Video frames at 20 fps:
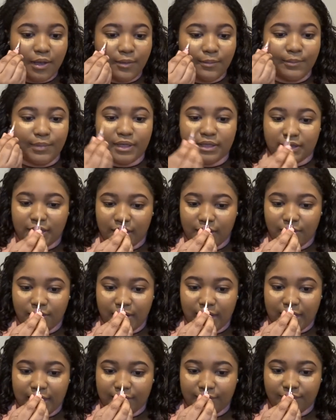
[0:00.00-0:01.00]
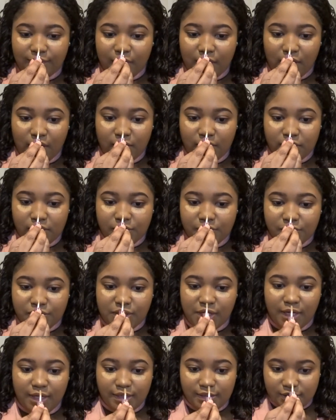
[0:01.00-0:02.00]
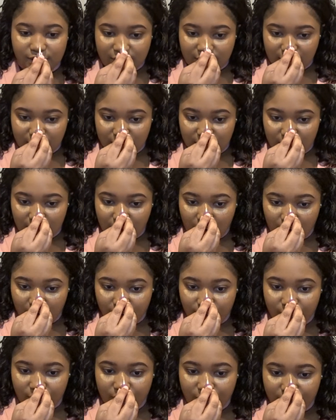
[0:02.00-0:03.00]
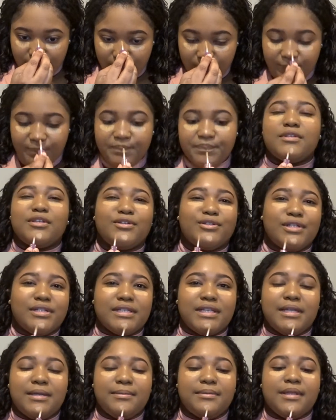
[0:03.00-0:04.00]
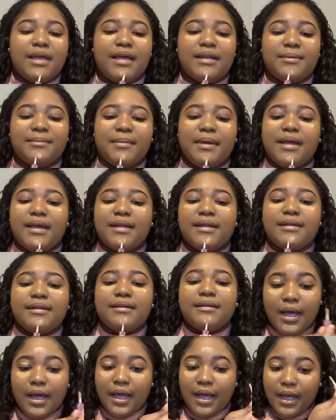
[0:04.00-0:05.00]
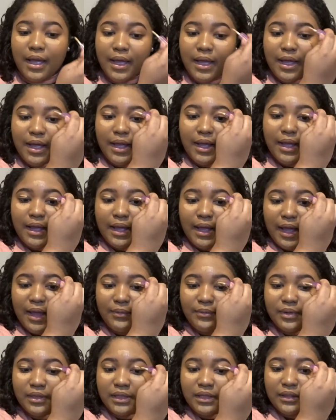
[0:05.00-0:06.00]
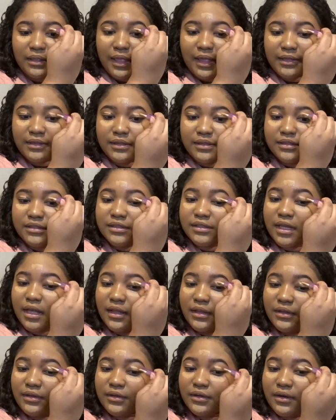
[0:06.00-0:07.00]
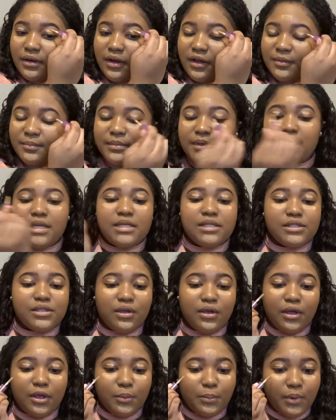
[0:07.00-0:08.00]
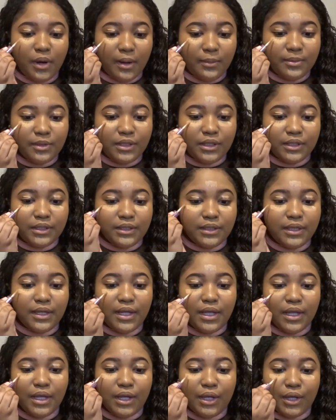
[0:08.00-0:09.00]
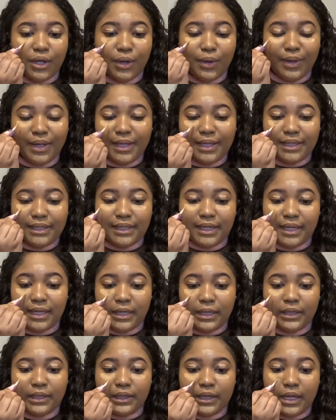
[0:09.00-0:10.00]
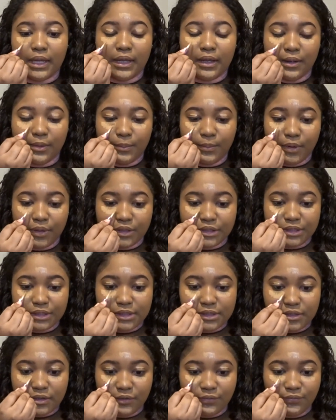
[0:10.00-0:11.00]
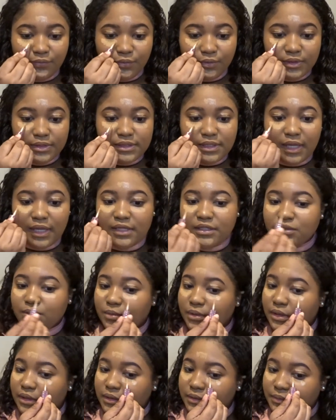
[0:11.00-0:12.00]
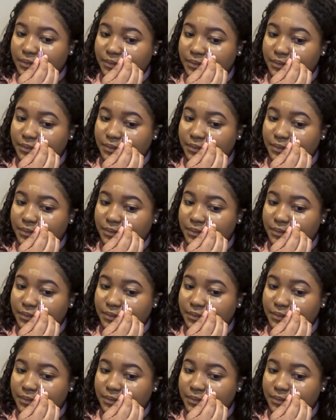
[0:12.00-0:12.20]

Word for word: But they don't have all their shades that they offer, so just keep that in mind. I really like this color on me, so I'm probably gonna go ahead and purchase the full size one.